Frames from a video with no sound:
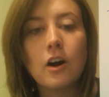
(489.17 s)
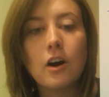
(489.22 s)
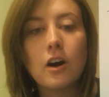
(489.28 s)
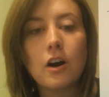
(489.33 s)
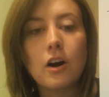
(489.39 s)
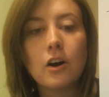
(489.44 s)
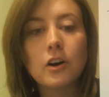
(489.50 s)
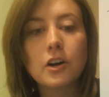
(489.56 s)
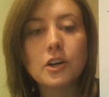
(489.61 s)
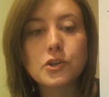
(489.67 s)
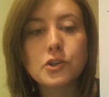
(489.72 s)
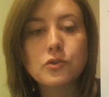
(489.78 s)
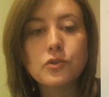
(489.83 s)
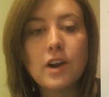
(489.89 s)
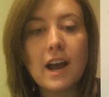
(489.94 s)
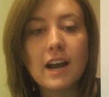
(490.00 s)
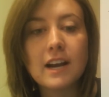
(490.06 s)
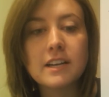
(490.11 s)
are
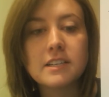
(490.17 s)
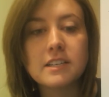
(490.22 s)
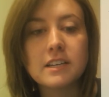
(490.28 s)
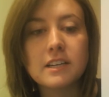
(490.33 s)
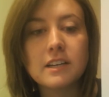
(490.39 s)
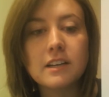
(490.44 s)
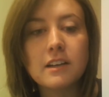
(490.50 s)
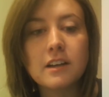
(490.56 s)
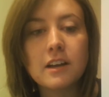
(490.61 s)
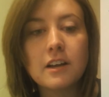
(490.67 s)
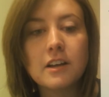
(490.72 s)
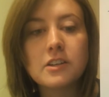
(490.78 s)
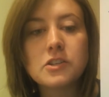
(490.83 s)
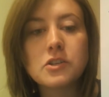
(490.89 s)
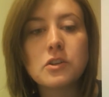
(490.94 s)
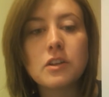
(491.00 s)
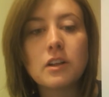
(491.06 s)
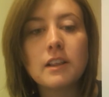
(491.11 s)
attracted
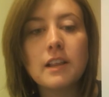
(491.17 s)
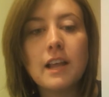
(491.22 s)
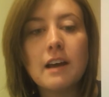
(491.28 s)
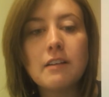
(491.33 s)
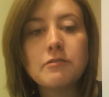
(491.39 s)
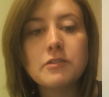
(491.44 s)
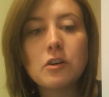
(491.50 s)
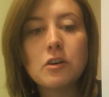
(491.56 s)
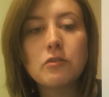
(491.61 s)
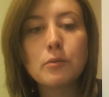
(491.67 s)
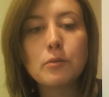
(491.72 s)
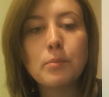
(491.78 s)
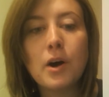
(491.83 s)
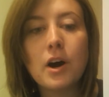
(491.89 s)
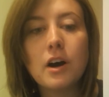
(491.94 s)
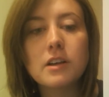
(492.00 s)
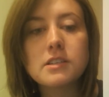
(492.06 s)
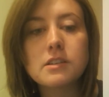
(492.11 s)
to the leftover
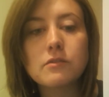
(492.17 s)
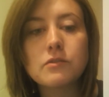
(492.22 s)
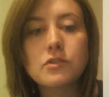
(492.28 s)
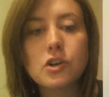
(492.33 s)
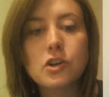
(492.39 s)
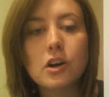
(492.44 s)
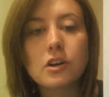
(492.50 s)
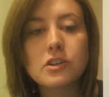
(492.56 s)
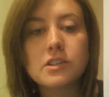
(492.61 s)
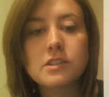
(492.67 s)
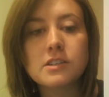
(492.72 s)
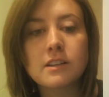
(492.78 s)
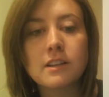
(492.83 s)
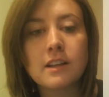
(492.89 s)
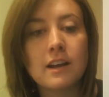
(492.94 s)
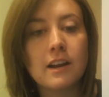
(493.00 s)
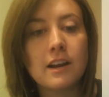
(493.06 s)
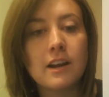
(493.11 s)
positive charges
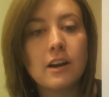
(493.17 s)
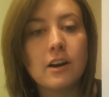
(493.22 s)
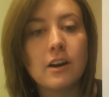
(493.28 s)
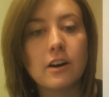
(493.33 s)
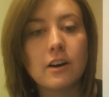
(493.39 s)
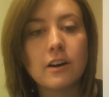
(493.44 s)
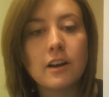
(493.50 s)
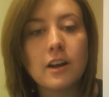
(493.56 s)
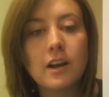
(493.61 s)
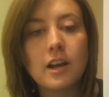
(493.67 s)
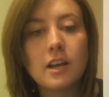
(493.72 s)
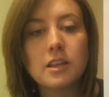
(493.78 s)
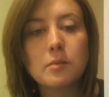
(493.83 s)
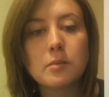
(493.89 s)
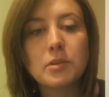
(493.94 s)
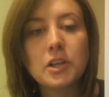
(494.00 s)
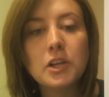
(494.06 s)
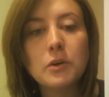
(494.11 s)
in that hair.
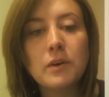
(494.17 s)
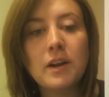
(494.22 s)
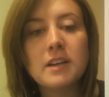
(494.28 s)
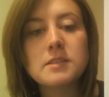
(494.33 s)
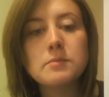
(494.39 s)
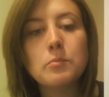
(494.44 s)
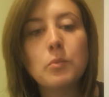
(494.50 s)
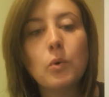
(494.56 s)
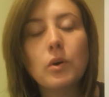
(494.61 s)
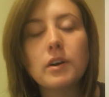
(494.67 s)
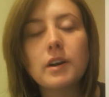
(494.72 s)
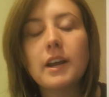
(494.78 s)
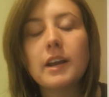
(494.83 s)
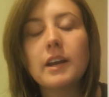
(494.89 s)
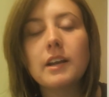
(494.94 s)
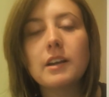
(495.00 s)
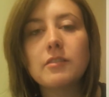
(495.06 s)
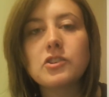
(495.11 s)
The balloon has more
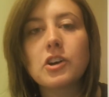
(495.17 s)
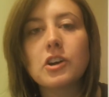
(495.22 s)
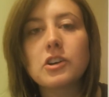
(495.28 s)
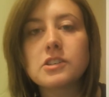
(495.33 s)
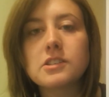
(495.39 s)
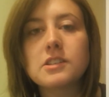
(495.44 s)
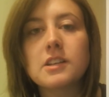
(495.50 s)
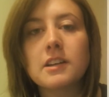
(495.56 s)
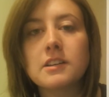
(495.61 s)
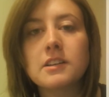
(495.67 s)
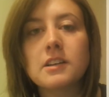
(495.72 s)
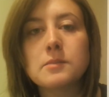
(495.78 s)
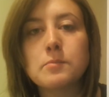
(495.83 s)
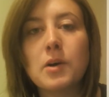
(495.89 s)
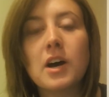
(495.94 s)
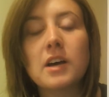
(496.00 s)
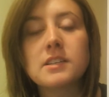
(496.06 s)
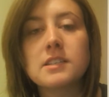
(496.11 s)
negative charges than it does
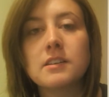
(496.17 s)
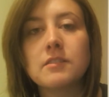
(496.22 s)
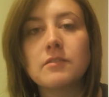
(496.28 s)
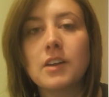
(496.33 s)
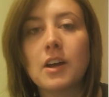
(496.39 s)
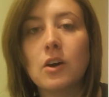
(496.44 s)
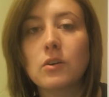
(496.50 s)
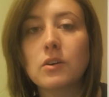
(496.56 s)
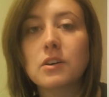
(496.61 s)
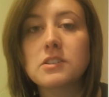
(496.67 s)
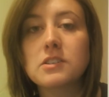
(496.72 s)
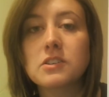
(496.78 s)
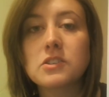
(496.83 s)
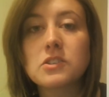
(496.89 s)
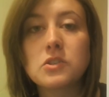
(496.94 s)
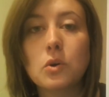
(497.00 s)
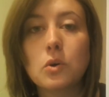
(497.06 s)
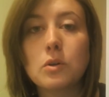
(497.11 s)
positive now because it
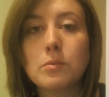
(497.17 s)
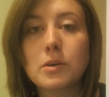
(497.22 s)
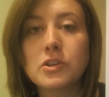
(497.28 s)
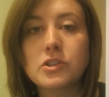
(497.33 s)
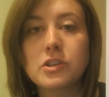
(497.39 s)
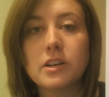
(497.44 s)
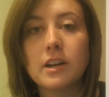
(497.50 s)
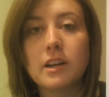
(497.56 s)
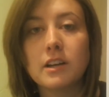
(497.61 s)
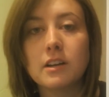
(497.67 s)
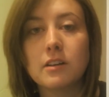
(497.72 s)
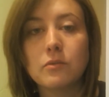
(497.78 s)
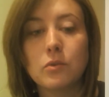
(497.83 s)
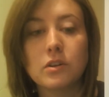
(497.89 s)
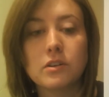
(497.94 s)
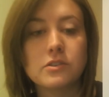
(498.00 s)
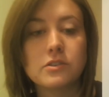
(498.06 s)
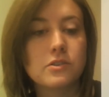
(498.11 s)
stole a bunch of negative
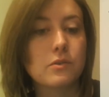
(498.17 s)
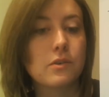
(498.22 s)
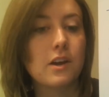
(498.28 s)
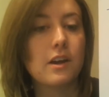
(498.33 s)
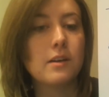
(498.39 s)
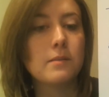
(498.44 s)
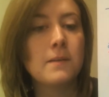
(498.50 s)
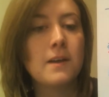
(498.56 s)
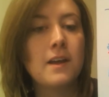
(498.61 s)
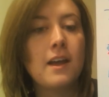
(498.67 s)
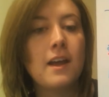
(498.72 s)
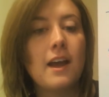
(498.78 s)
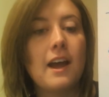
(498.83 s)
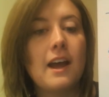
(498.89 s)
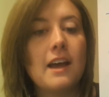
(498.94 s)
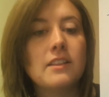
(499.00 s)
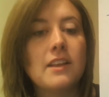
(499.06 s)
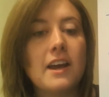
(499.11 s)
ones, okay?
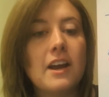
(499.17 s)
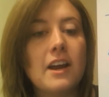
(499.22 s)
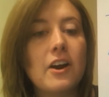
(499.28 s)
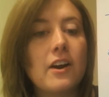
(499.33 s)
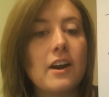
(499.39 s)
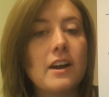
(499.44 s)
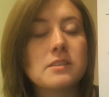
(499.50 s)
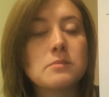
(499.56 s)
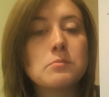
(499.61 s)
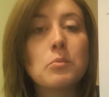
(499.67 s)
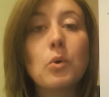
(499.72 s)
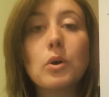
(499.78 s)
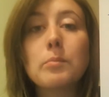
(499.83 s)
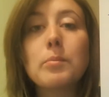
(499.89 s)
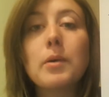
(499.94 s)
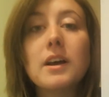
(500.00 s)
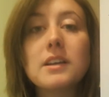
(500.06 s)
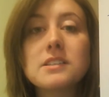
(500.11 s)
And the hair has
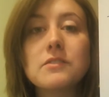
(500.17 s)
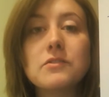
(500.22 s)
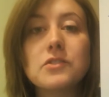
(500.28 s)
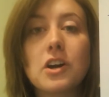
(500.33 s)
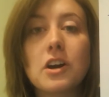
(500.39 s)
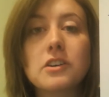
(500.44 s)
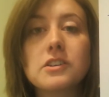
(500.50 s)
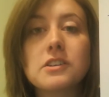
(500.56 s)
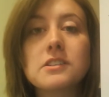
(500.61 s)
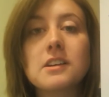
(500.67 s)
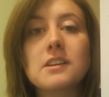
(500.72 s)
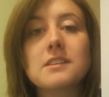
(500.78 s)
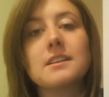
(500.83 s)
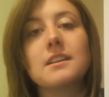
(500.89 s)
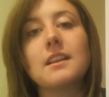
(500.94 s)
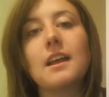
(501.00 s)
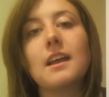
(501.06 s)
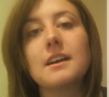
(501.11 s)
more positive charges because
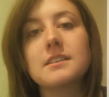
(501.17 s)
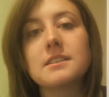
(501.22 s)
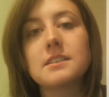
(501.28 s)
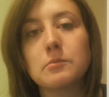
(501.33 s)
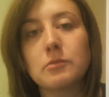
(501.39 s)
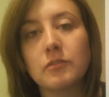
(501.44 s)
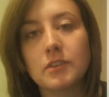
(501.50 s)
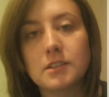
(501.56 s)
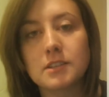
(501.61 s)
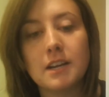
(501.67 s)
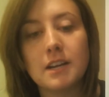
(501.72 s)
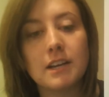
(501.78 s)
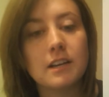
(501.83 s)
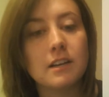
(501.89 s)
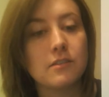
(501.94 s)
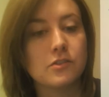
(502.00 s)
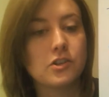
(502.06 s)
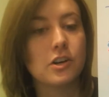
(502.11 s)
it lost some of its
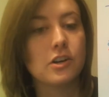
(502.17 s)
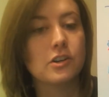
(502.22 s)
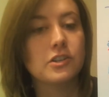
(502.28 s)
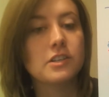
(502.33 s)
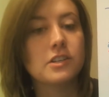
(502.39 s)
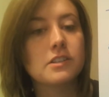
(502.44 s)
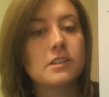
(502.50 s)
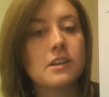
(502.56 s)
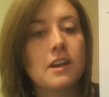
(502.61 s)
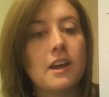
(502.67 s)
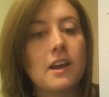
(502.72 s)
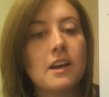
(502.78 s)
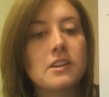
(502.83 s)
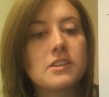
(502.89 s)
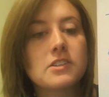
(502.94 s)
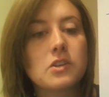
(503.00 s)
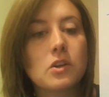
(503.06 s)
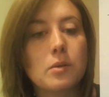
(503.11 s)
negative charges.
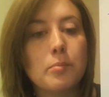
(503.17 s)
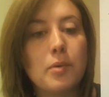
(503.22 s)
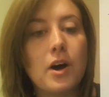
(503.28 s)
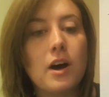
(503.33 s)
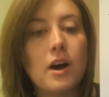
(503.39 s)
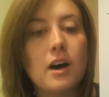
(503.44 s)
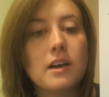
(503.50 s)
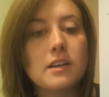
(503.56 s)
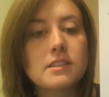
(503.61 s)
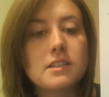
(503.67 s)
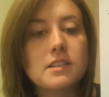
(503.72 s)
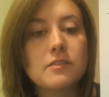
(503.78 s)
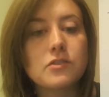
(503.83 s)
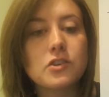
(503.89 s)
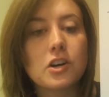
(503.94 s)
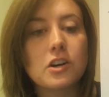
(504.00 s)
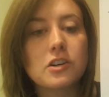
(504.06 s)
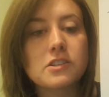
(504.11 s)
So the positive
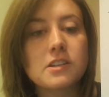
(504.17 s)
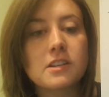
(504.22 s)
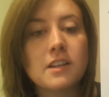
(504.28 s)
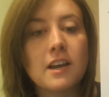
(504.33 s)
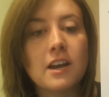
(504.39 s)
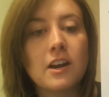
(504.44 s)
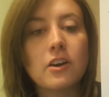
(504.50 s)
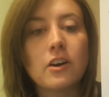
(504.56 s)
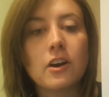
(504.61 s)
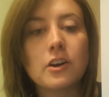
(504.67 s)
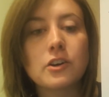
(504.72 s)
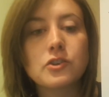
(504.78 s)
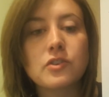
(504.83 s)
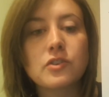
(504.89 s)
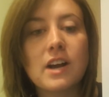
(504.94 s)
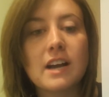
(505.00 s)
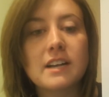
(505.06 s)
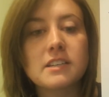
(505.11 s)
charges in the hair are
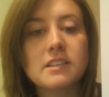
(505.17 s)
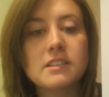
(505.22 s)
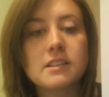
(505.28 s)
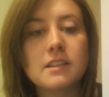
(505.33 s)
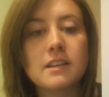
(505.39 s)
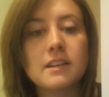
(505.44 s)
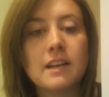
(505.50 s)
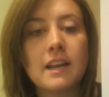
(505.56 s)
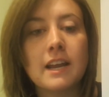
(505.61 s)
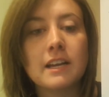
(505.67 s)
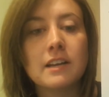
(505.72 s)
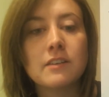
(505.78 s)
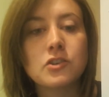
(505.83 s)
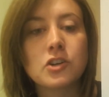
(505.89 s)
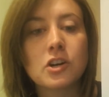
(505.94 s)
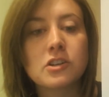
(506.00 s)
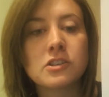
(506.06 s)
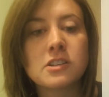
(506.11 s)
attracted to the negative
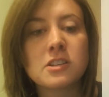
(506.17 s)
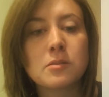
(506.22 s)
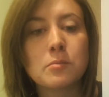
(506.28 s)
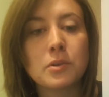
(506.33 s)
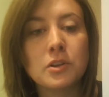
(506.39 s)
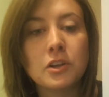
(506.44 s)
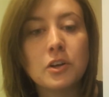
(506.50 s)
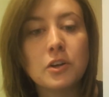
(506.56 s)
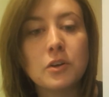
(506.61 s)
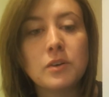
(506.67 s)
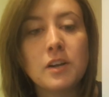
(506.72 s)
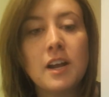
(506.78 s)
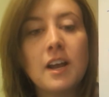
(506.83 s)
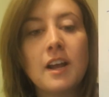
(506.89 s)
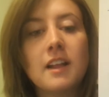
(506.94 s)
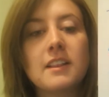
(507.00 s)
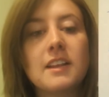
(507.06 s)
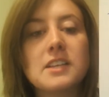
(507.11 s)
charges in the balloon.
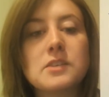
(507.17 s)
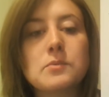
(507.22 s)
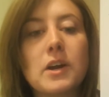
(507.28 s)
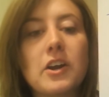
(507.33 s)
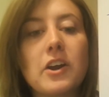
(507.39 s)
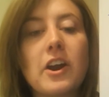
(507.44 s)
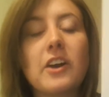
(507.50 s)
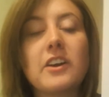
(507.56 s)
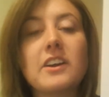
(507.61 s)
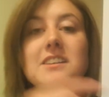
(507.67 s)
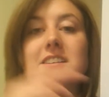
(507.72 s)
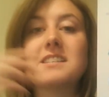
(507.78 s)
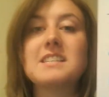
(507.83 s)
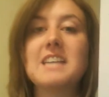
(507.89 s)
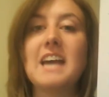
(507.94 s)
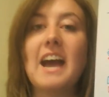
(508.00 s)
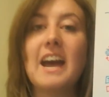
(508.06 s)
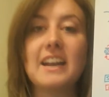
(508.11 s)
That's why your hair
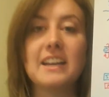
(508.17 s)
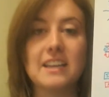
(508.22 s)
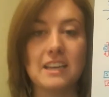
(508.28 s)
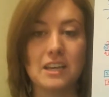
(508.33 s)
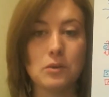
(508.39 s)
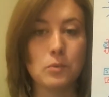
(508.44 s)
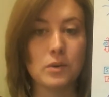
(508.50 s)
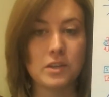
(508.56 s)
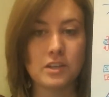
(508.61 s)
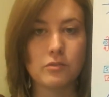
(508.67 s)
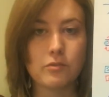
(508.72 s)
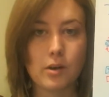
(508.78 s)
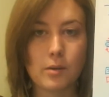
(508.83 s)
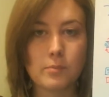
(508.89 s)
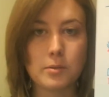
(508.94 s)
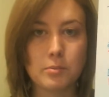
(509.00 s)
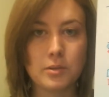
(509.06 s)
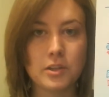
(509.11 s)
gets staticky when you
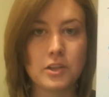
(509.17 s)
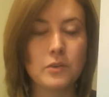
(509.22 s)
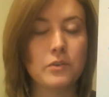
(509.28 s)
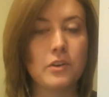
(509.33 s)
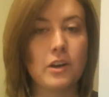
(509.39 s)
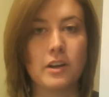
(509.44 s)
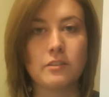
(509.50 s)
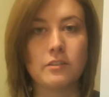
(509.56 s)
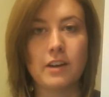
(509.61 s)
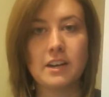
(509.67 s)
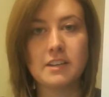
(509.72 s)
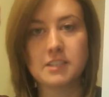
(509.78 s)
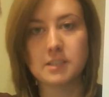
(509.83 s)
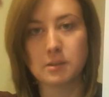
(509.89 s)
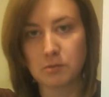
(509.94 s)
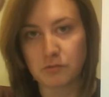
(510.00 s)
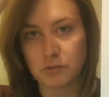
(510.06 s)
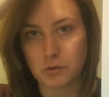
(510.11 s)
rub the balloon on it, right?
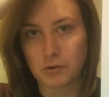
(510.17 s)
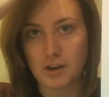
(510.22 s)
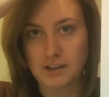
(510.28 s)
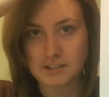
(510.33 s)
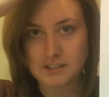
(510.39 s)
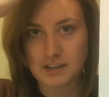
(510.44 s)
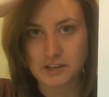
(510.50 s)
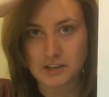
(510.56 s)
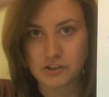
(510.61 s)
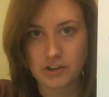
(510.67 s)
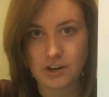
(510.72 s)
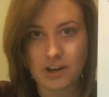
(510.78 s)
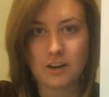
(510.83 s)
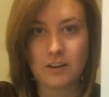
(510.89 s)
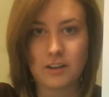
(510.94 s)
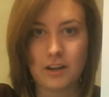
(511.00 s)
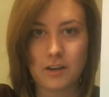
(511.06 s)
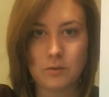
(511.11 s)
Some of you guys had your
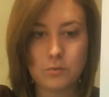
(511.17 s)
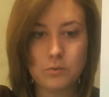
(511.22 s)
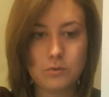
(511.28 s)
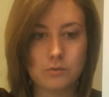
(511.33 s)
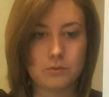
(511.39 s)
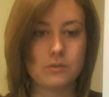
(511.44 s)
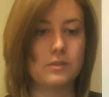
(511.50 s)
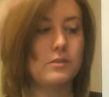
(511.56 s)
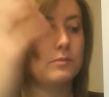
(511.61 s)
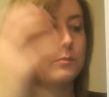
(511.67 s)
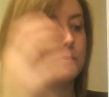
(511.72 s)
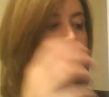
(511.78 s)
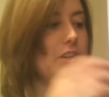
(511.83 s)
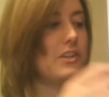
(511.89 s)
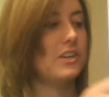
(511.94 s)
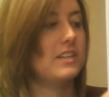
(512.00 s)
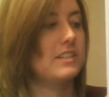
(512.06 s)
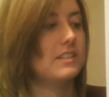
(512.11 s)
hair like, whew, it was
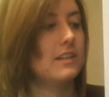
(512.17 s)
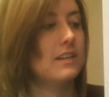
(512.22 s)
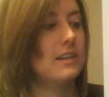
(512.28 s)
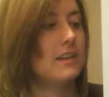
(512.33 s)
pretty crazy.